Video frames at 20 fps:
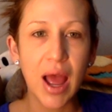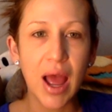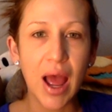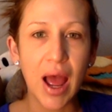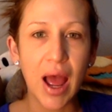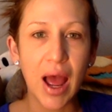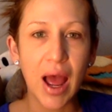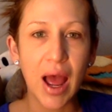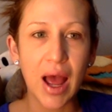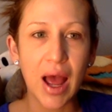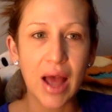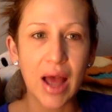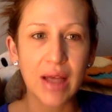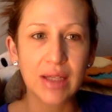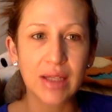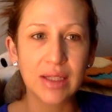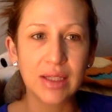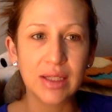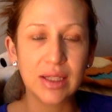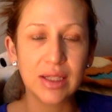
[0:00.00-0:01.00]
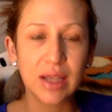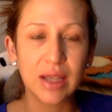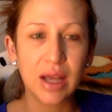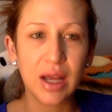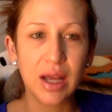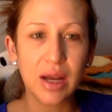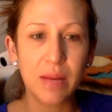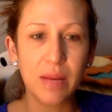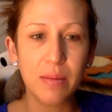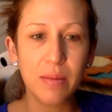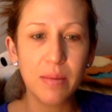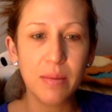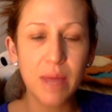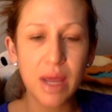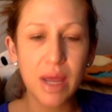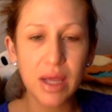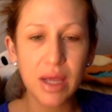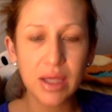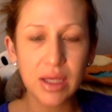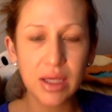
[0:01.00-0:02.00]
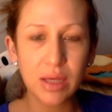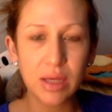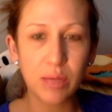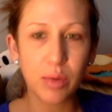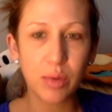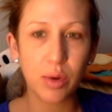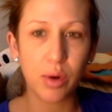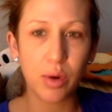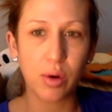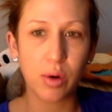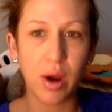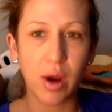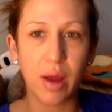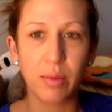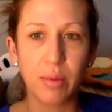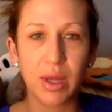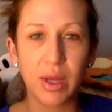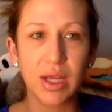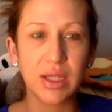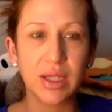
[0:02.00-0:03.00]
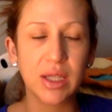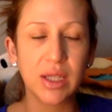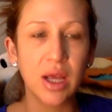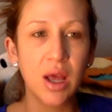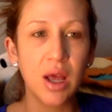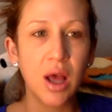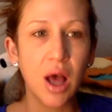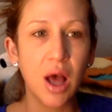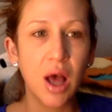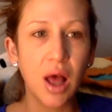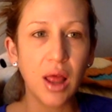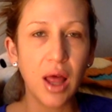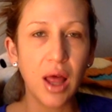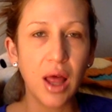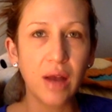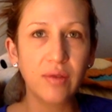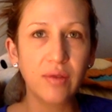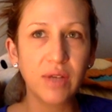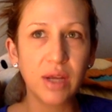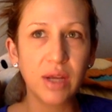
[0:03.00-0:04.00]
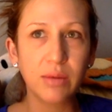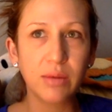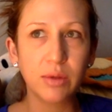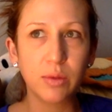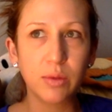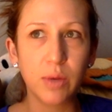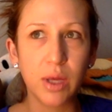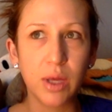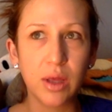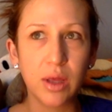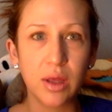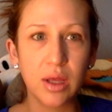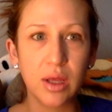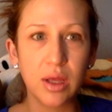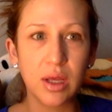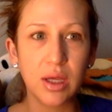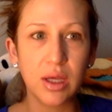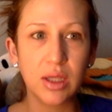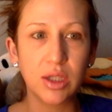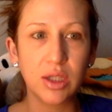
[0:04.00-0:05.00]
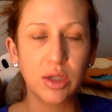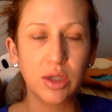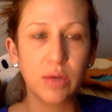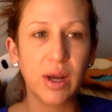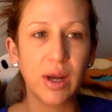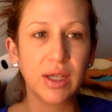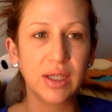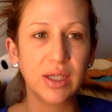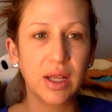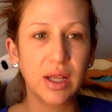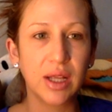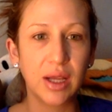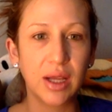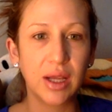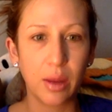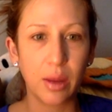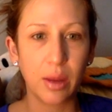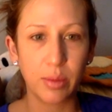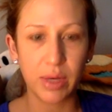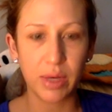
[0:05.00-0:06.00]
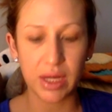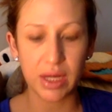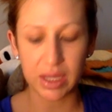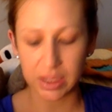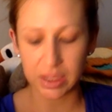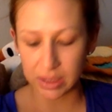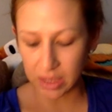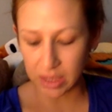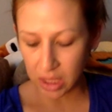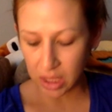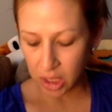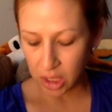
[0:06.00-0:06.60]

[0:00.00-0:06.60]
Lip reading: has an amazing program, because a lot of times with these direct selling companies,